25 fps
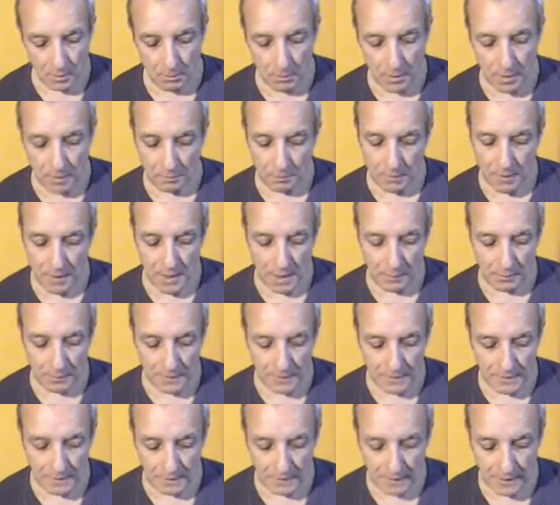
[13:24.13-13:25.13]
But
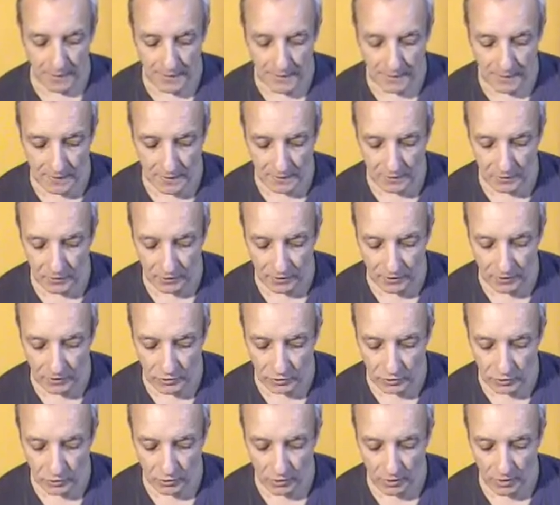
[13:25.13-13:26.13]
Mahamati, as the
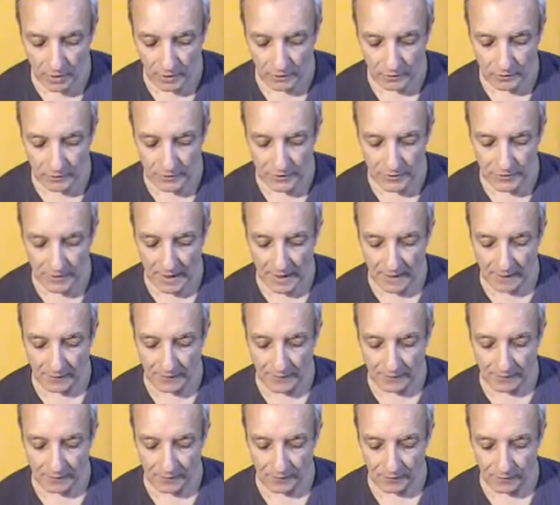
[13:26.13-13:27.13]
ignorant do not
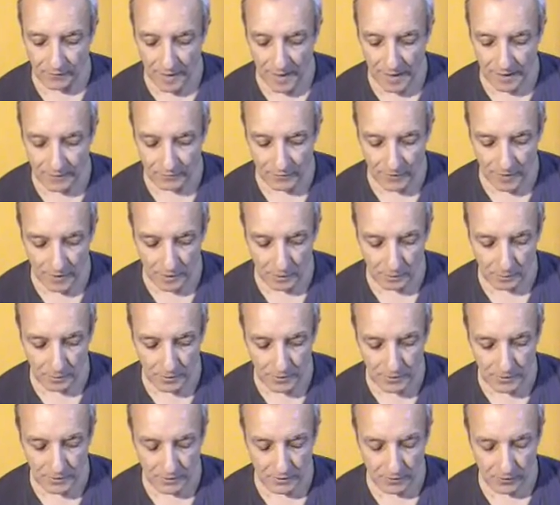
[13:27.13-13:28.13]
understand that the 5
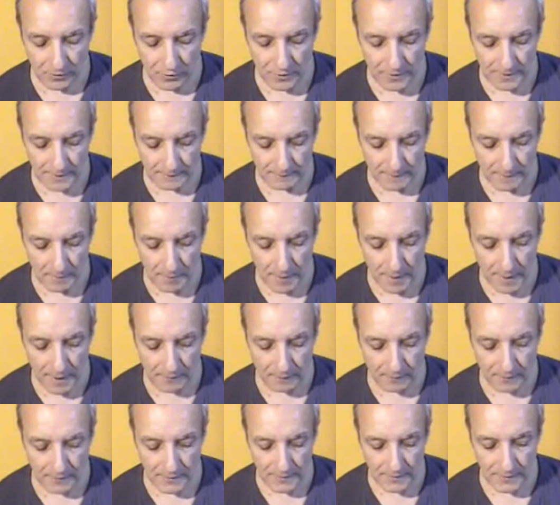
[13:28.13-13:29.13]
Dharmas, the 3
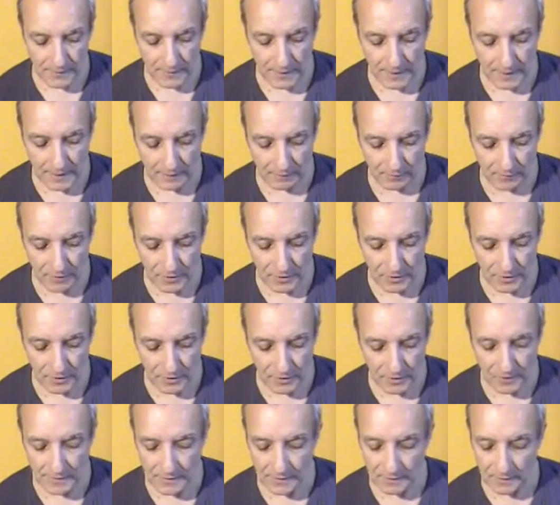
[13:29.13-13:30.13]
Svabhavas, the 8
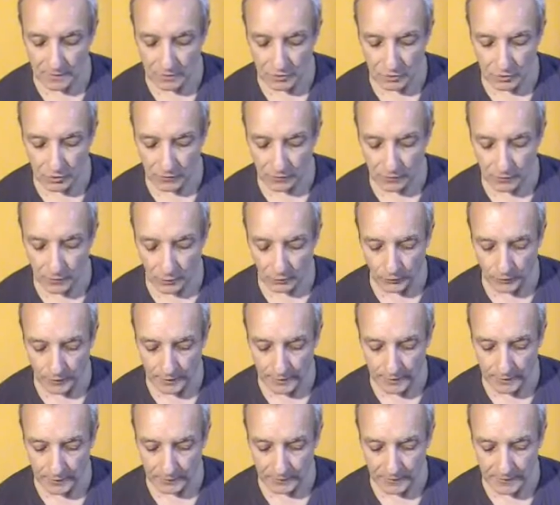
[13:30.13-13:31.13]
Vijnanas, and the twofold
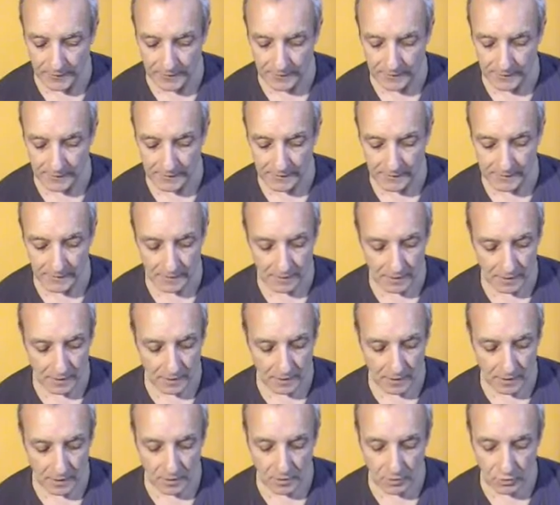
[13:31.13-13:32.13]
egolessness,
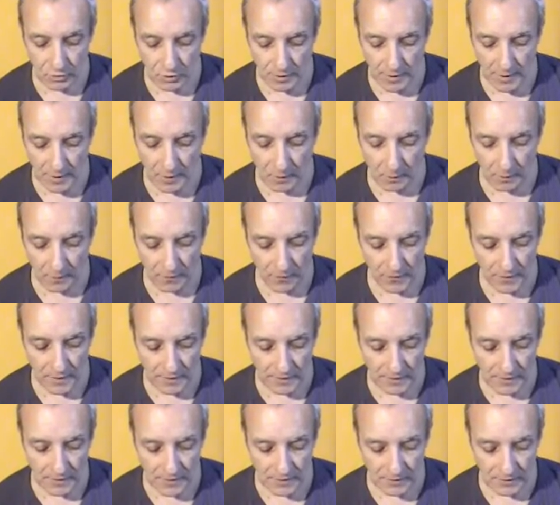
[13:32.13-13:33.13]
together with the
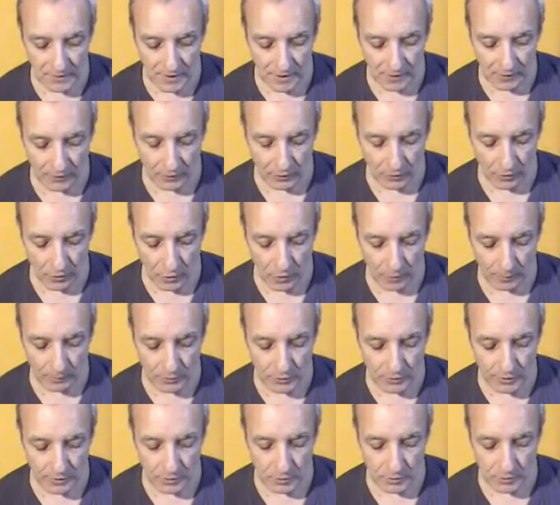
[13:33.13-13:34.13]
external
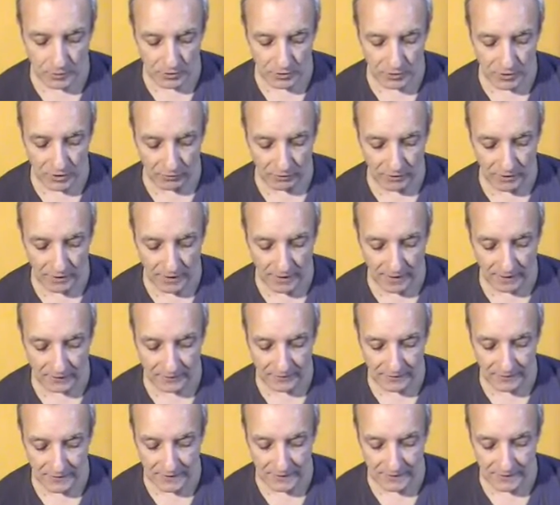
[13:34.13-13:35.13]
objects which are
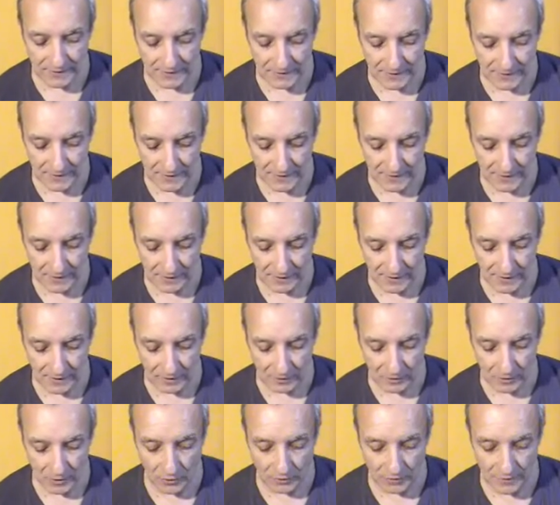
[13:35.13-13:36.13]
regarded as existent
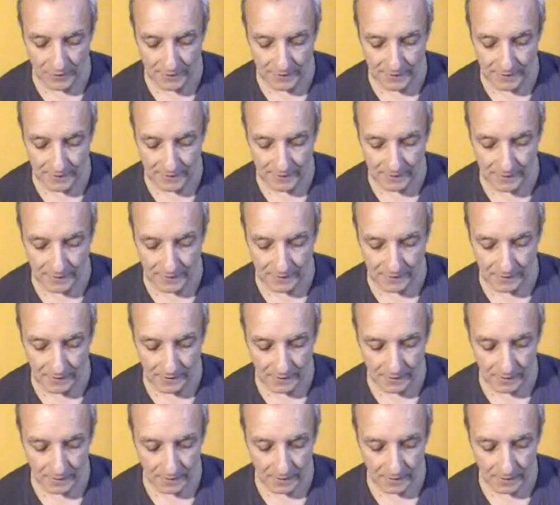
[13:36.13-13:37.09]
and non-existent,